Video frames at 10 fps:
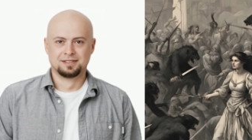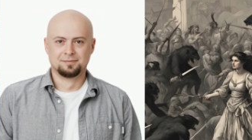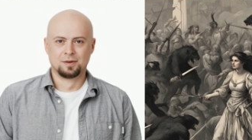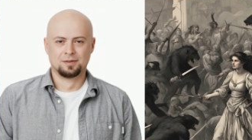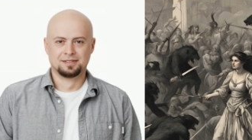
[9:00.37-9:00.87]

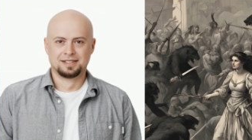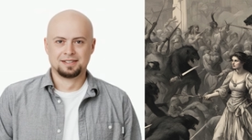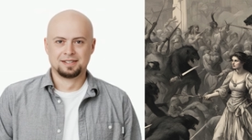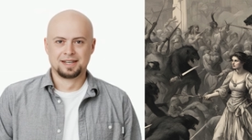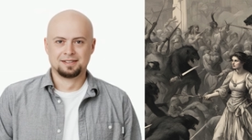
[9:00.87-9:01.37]
spawn
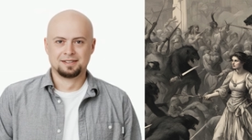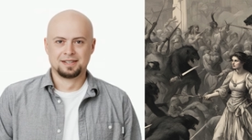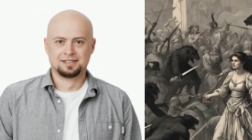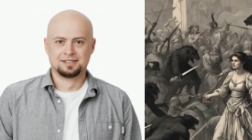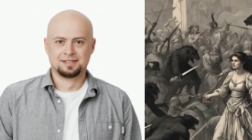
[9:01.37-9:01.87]
seemed
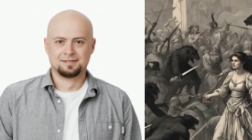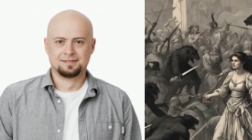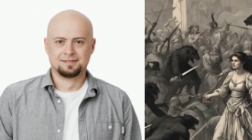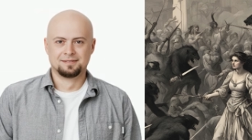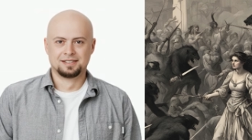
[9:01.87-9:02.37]
endless.
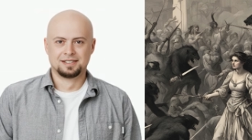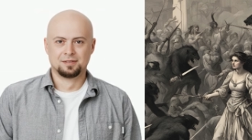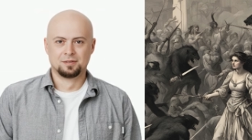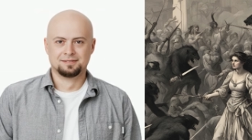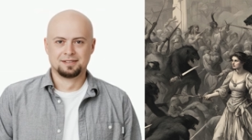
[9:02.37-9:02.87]
She
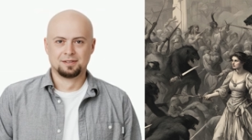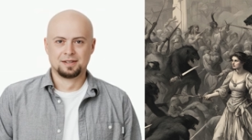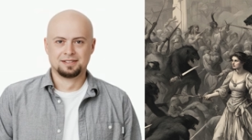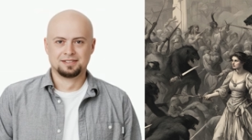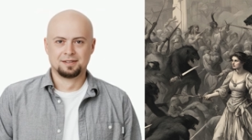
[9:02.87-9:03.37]
could
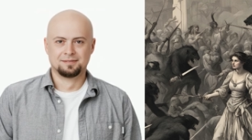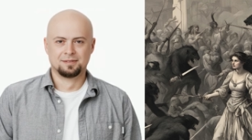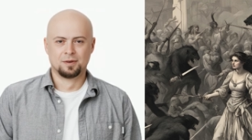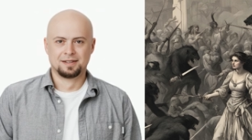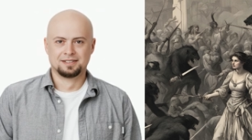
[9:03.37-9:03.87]
feel herself
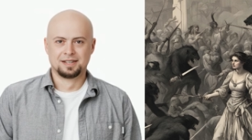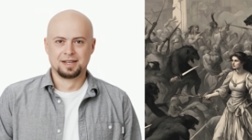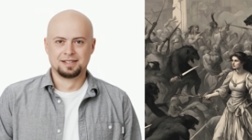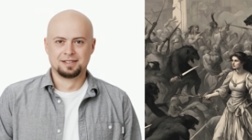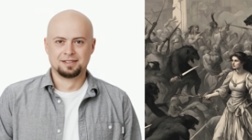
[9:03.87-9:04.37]
growing
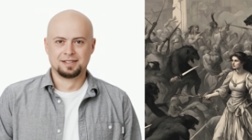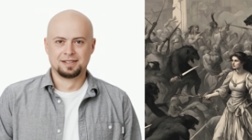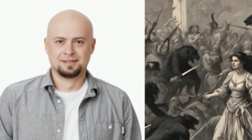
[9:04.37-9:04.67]
tired,